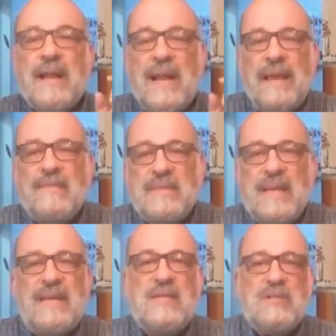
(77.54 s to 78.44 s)

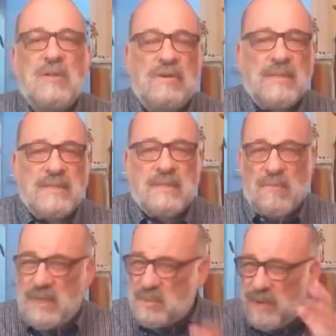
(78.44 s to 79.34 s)
Claims in insurance.
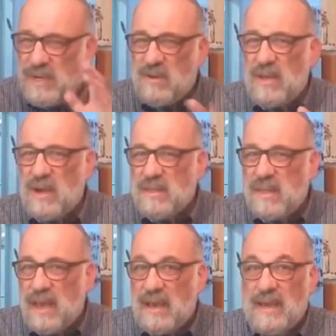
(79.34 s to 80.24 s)
What is really going on
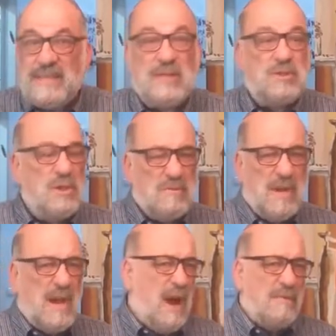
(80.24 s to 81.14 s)
there? Is it
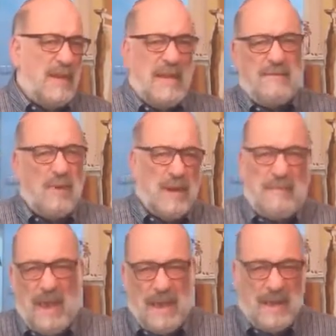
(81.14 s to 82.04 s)
true? Oh, they never want
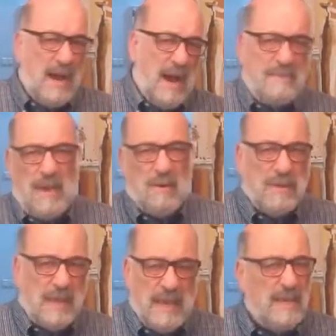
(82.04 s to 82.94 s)
to pay. I pay
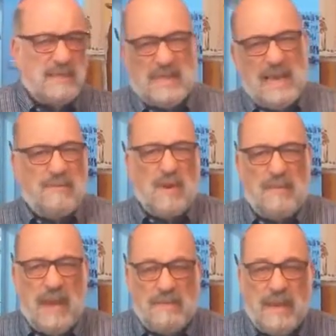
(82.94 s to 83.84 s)
all the years. They never
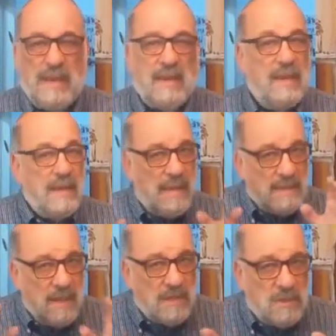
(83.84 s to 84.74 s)
want to pay me.
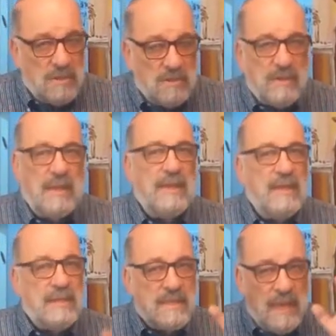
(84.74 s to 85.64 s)
It's not true.
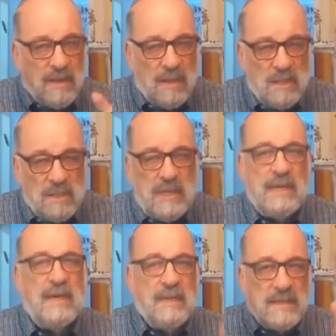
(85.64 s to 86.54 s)
There's a
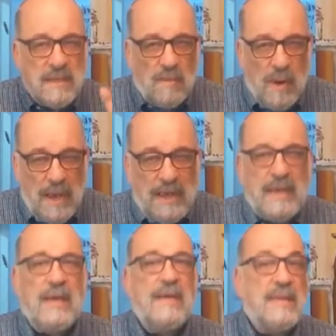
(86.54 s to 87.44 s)
psychology, there's a
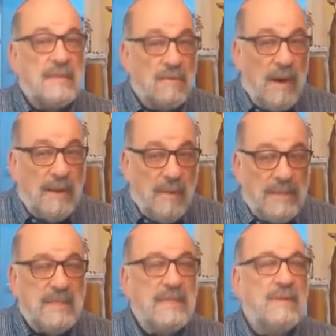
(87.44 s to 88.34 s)
way, there's a right way
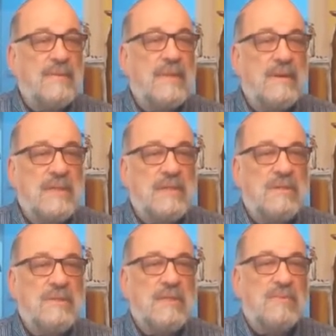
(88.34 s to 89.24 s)
to deal with those
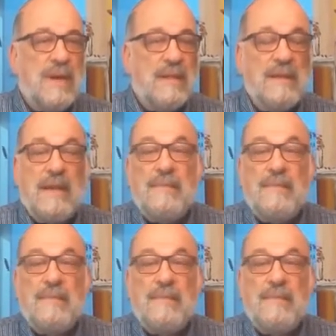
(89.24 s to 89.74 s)
issues as well.